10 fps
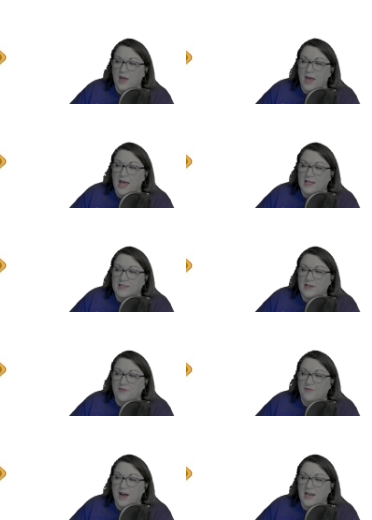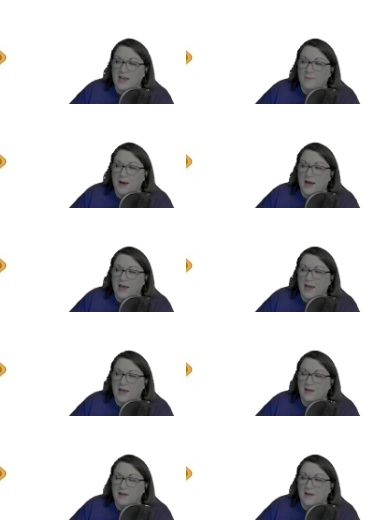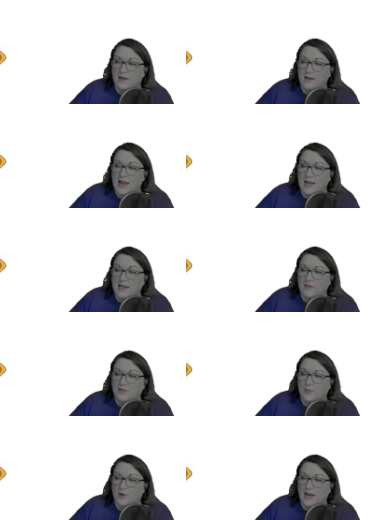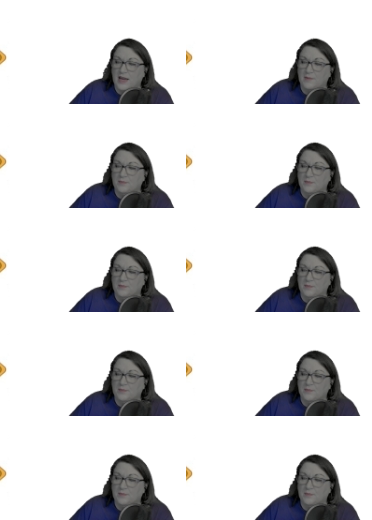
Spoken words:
x divided by negative 3.